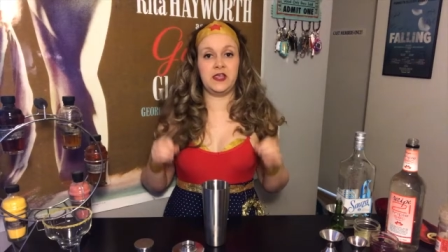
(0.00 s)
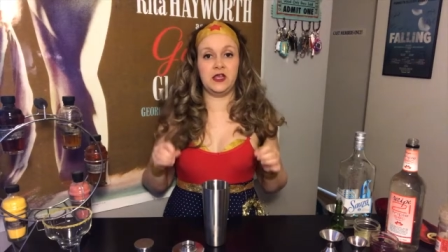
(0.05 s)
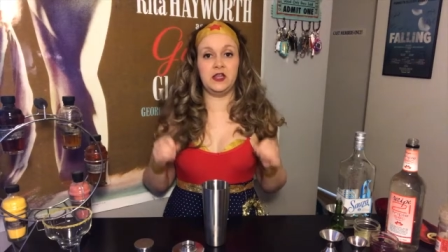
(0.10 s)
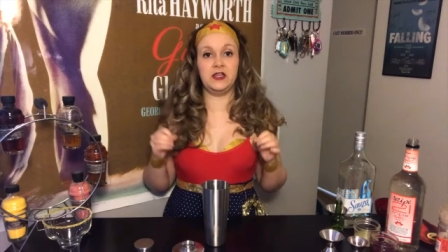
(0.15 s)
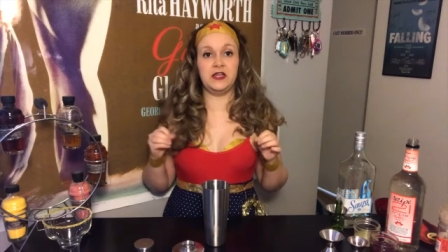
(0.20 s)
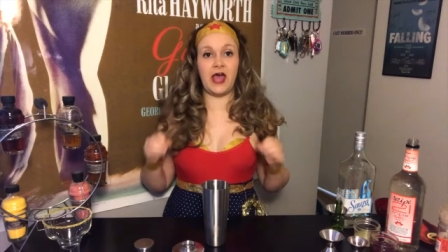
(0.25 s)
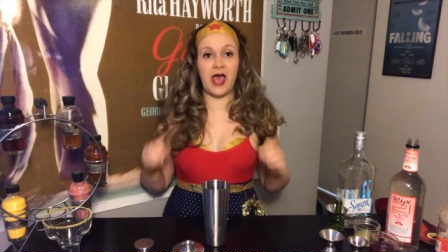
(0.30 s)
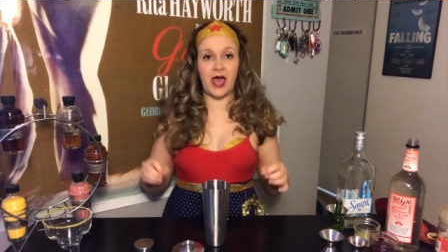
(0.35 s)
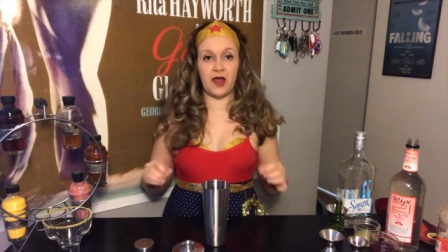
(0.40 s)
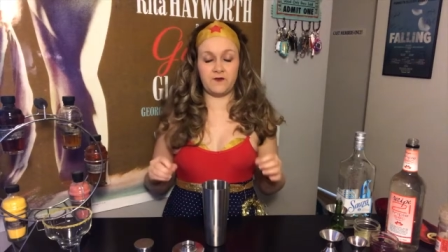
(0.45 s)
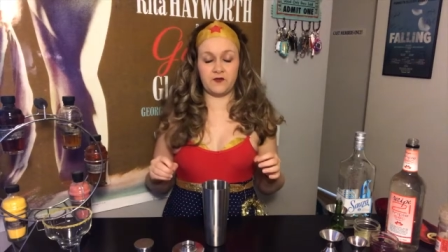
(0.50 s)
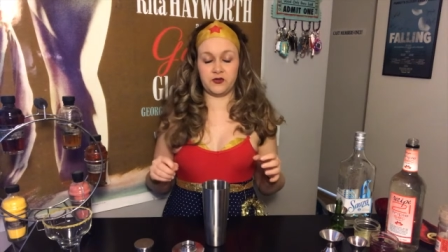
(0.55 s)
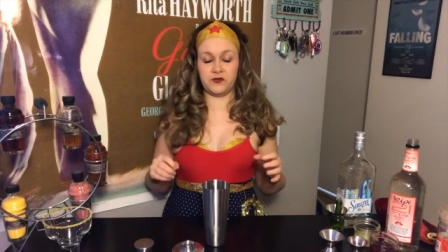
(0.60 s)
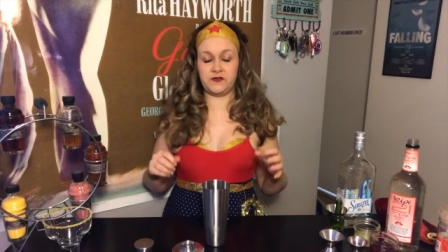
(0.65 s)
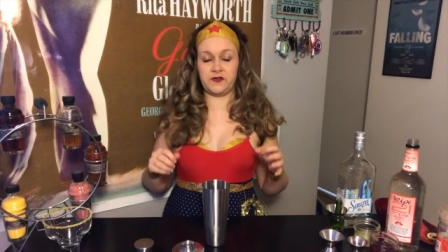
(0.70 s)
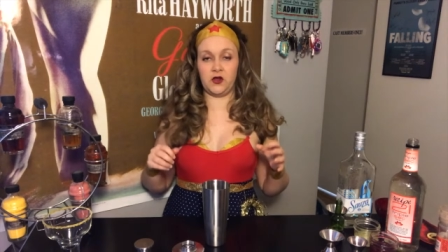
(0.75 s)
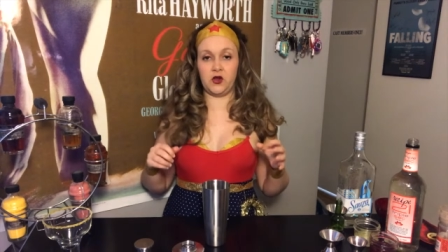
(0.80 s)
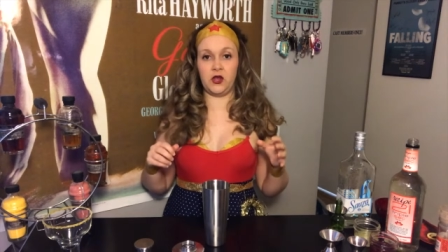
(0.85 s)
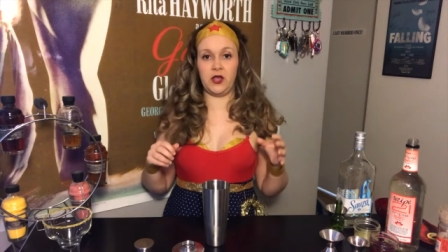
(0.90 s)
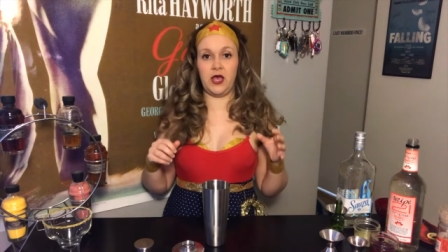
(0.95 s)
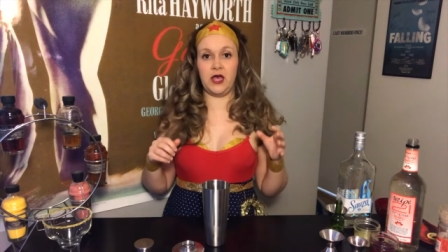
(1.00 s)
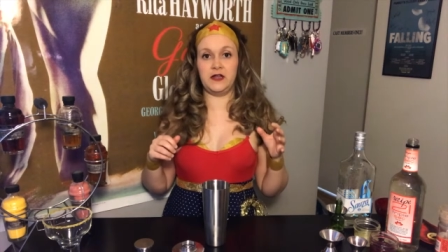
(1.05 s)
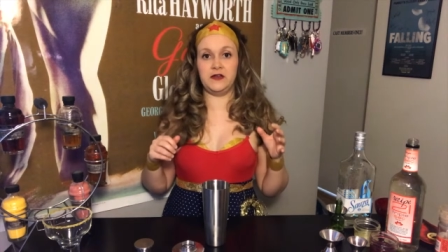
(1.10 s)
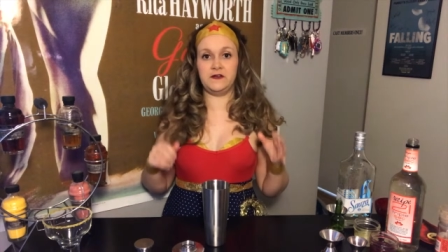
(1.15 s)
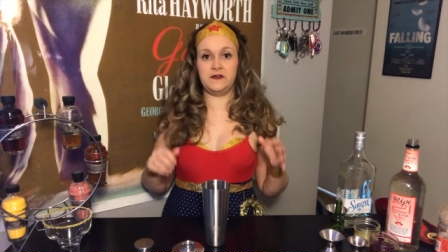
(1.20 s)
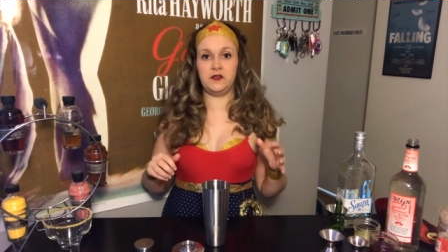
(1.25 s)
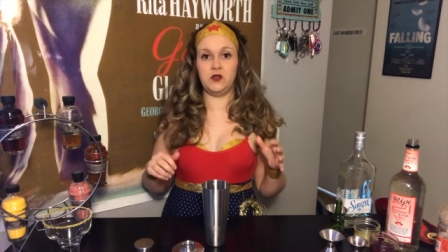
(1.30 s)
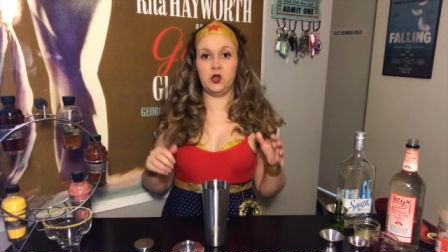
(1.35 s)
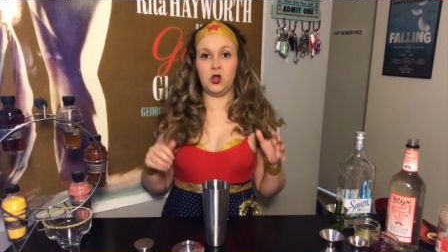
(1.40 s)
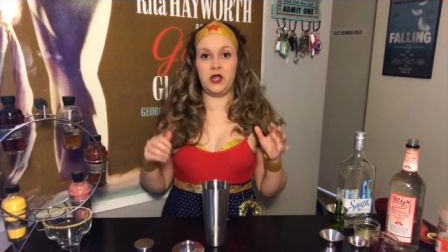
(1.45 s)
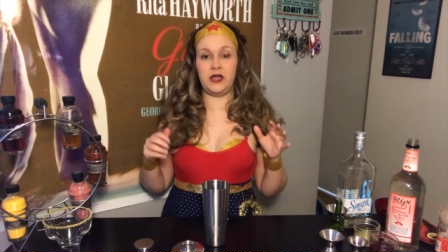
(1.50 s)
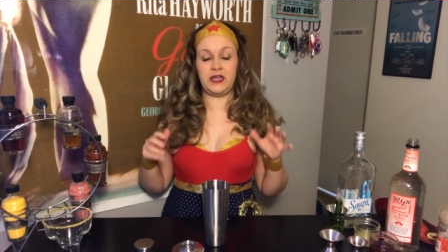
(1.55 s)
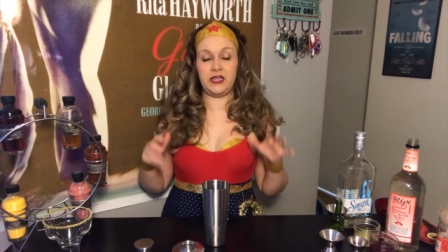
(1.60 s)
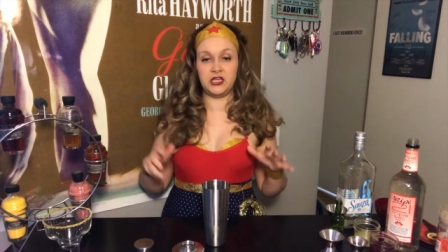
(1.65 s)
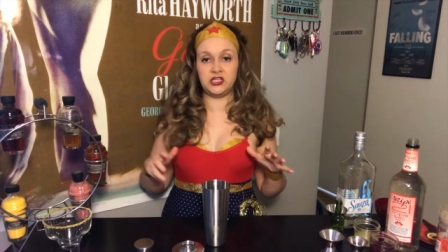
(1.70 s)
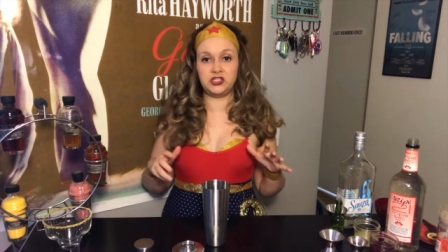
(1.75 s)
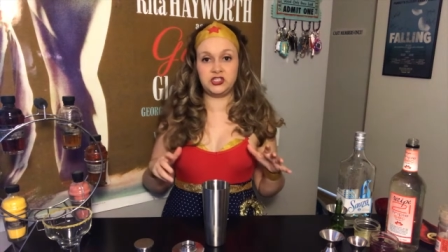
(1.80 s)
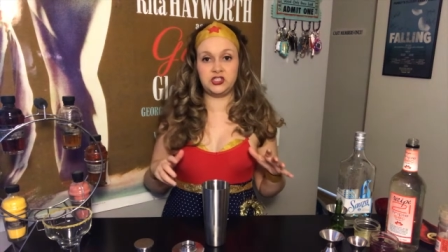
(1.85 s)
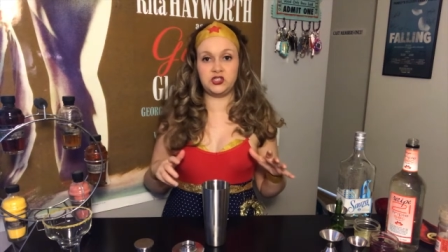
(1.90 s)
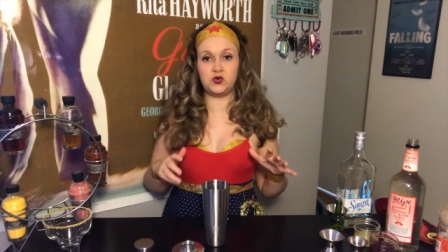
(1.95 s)
kill an adversary until an
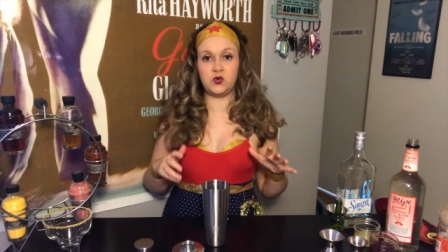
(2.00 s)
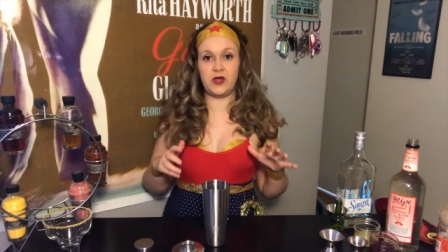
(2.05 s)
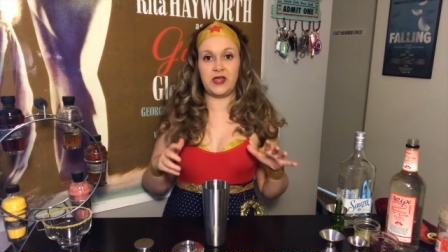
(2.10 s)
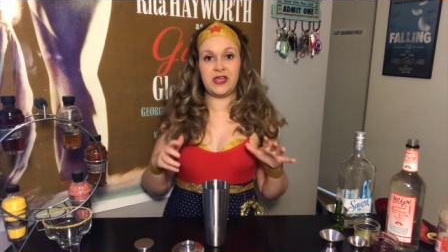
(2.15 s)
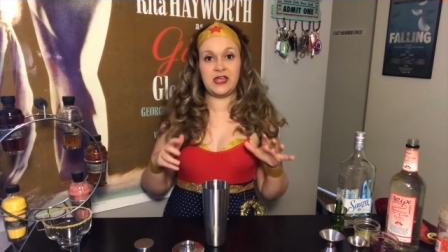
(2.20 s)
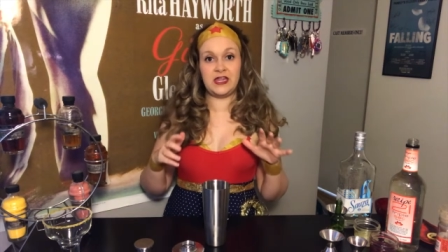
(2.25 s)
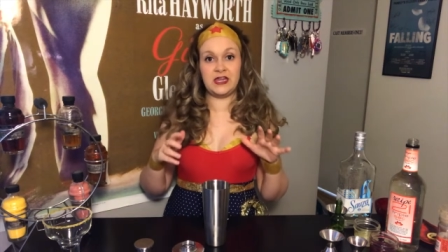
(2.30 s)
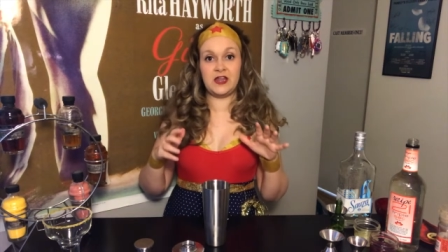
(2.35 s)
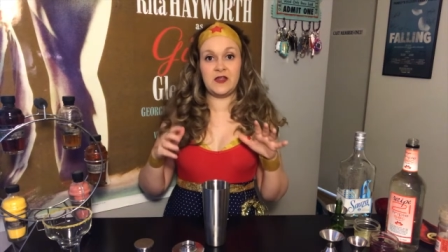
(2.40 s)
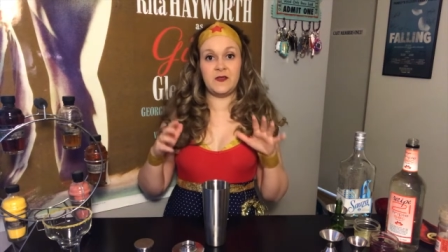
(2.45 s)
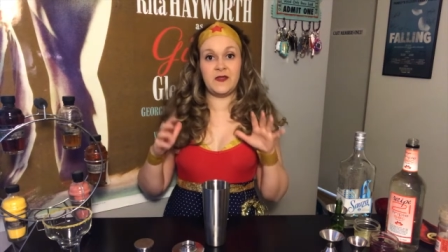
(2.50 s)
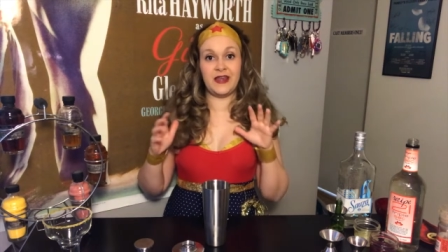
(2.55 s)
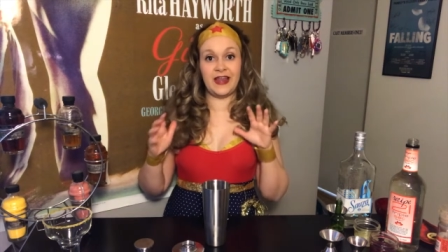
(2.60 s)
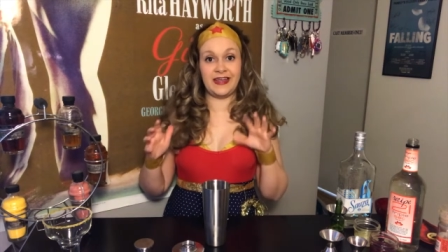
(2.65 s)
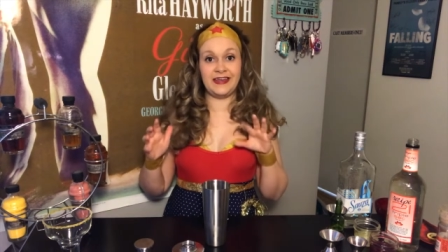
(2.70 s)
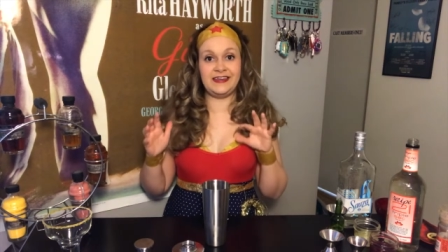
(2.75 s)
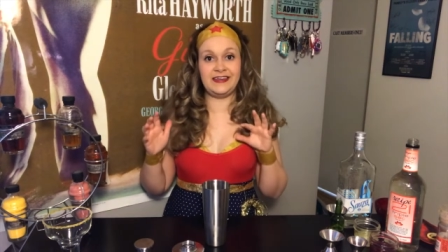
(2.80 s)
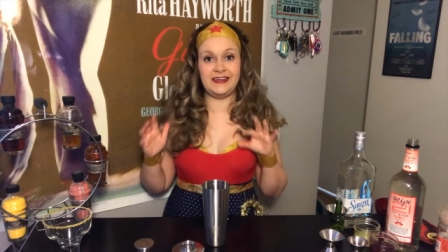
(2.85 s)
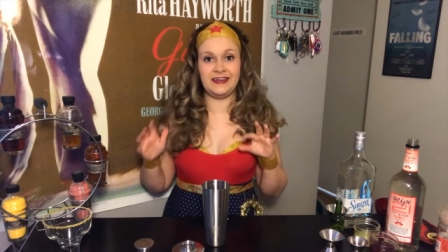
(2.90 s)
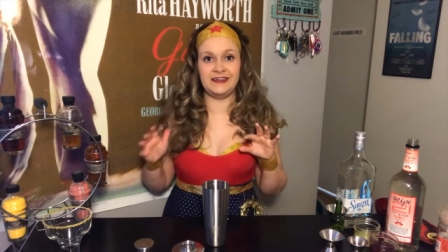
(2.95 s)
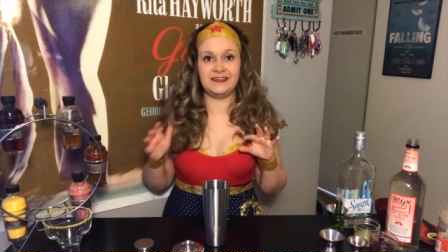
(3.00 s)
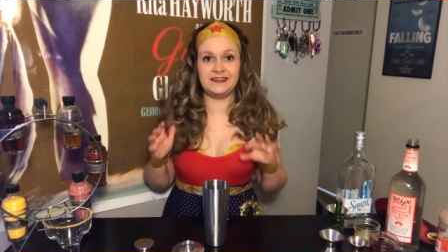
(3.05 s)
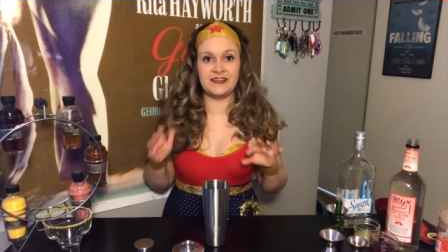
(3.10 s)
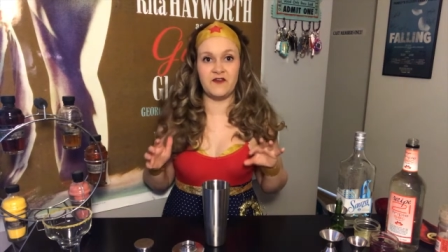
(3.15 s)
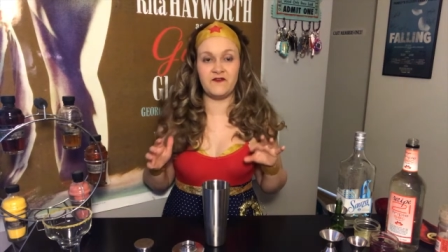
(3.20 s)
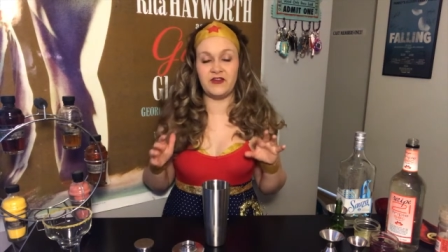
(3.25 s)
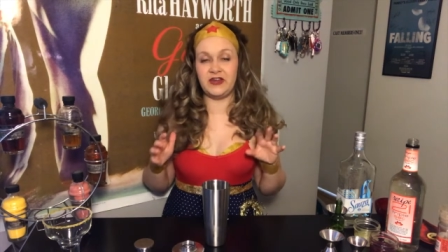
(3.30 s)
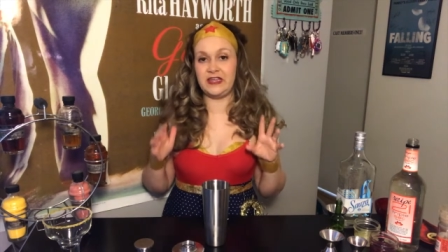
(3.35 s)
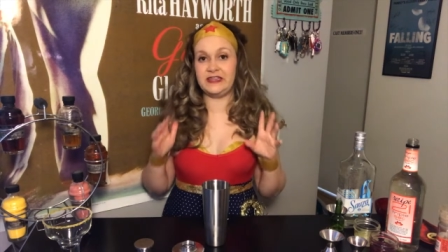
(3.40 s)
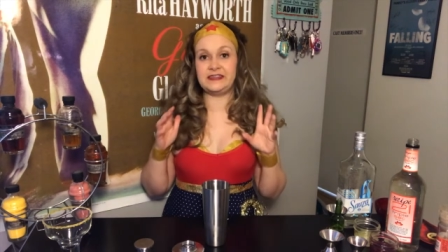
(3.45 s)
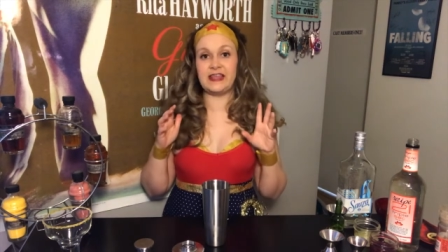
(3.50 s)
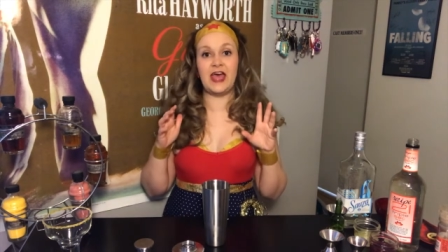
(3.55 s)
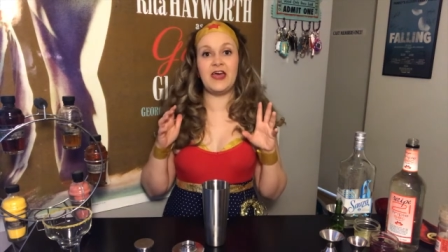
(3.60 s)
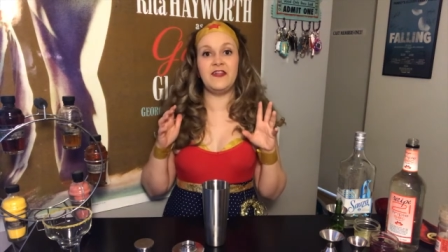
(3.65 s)
issue in the 1970s.